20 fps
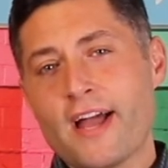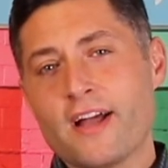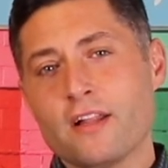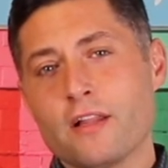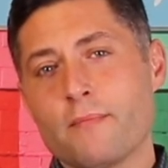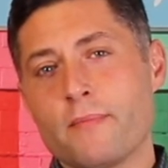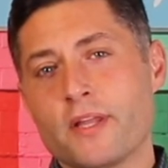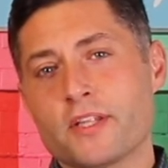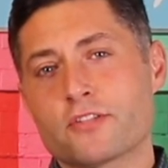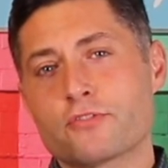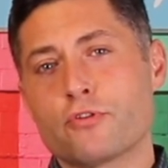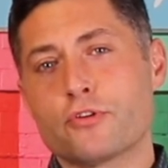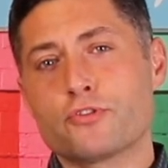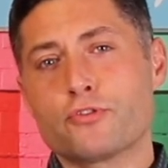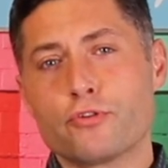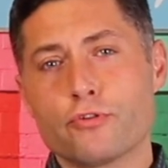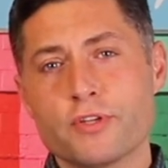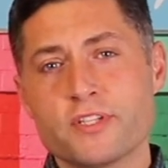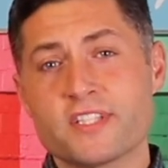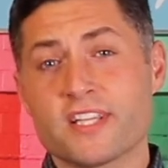elements to a
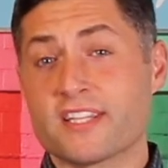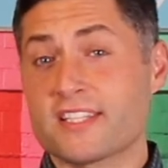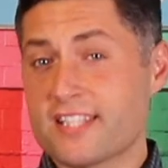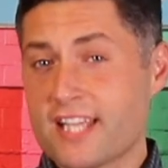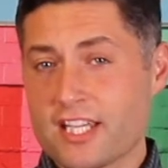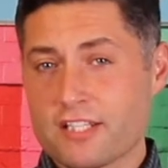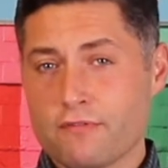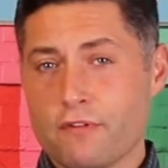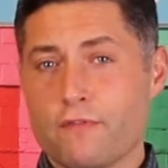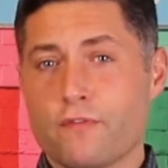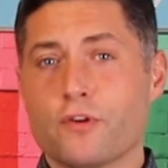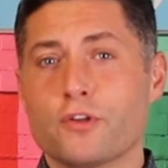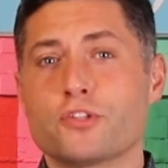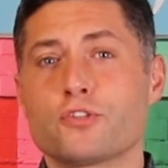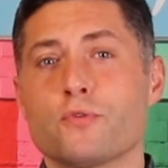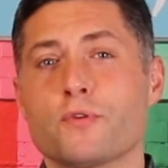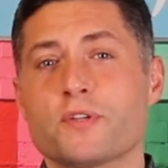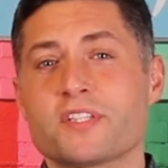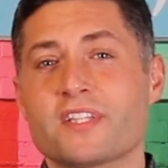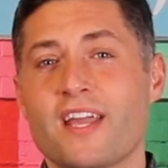truly successful
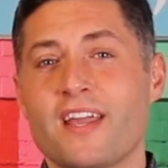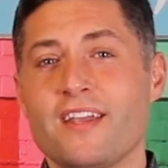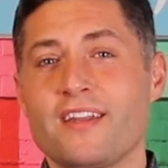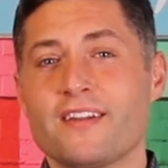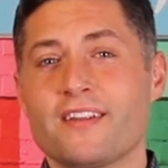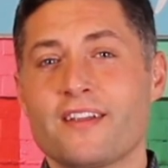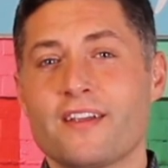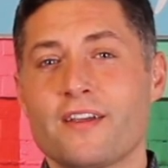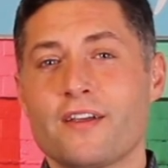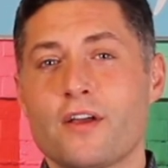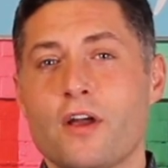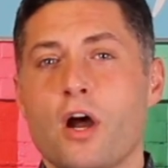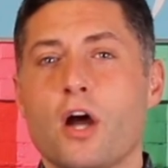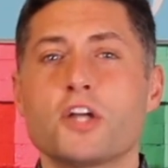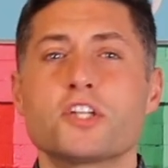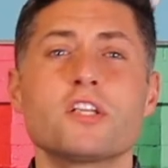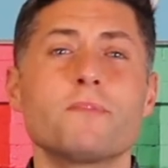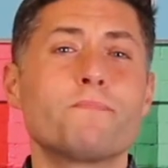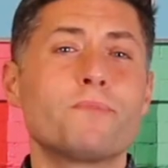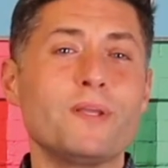virtual site
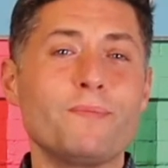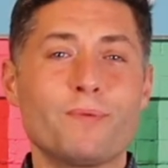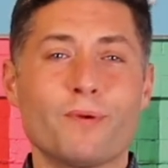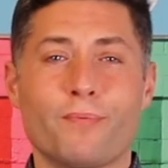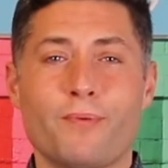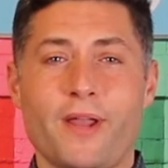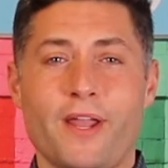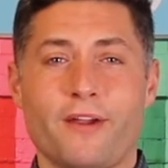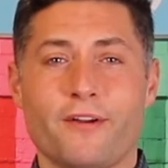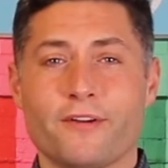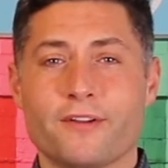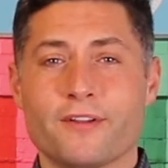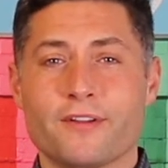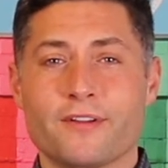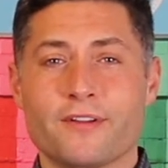are to be prepared,